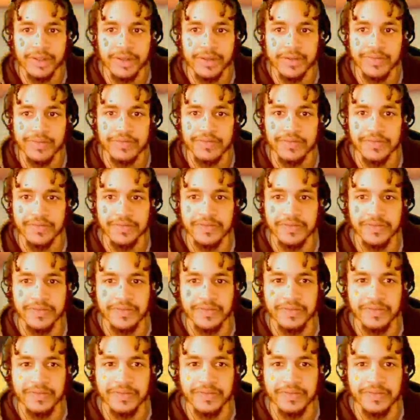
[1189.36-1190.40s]

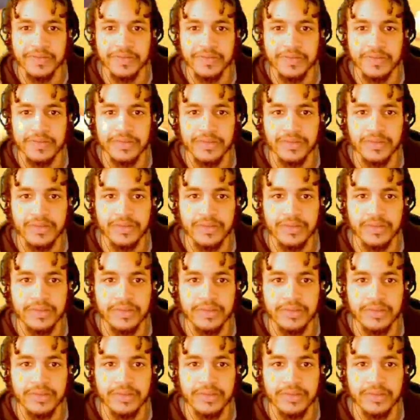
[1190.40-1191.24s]
[no speech]